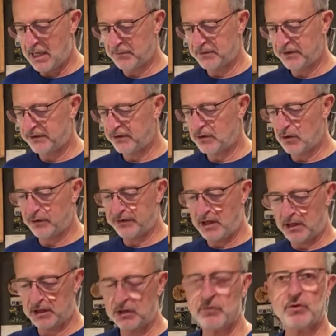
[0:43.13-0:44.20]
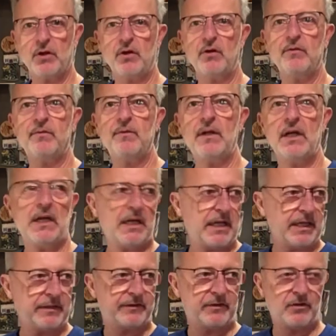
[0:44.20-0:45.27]
This goes on a grill.
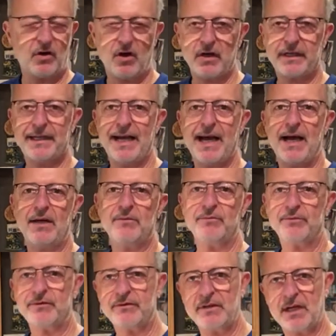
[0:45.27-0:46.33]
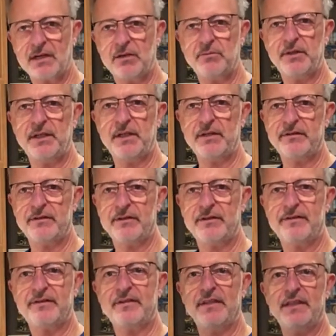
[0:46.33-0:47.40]
It's dark out, it's not going to be easy to
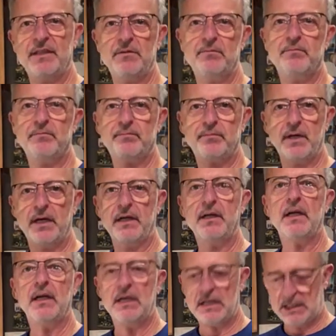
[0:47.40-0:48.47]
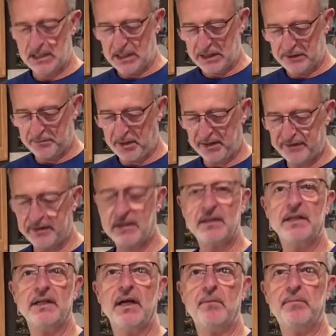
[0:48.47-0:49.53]
see, but
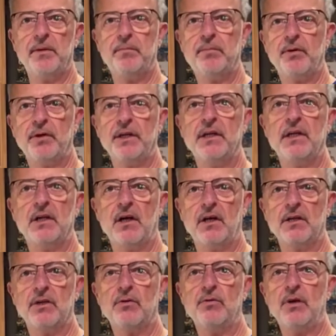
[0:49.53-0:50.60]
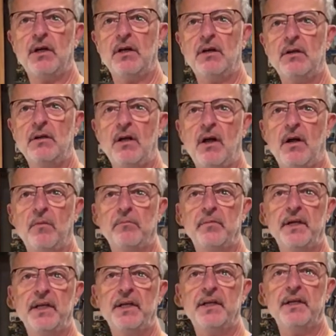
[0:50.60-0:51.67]
basically I'll be putting it on a grill on
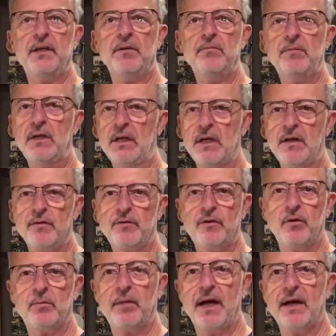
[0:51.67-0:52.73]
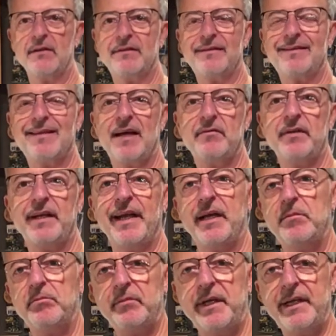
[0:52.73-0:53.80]
medium for about
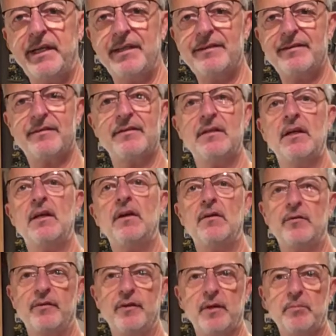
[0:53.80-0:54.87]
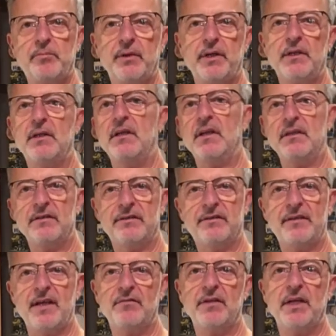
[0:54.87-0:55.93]
7-8 minutes, flip it another
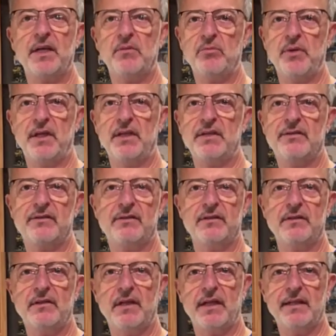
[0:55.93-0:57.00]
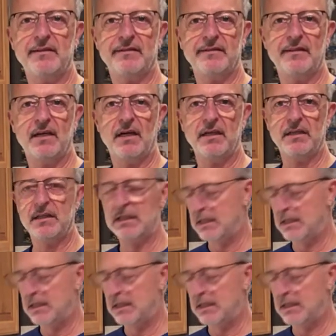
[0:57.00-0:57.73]
7-8 minutes, and it's done.